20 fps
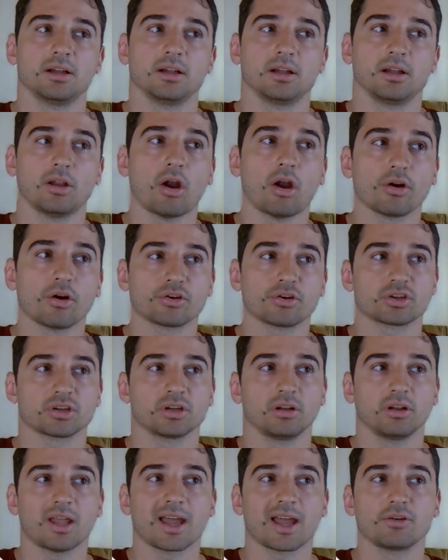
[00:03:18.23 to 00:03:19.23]
large
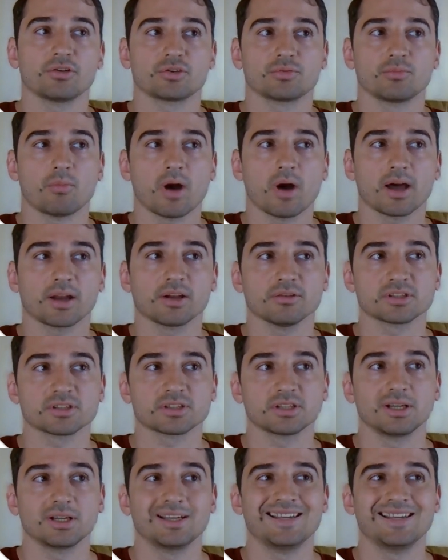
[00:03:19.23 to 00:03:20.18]
language models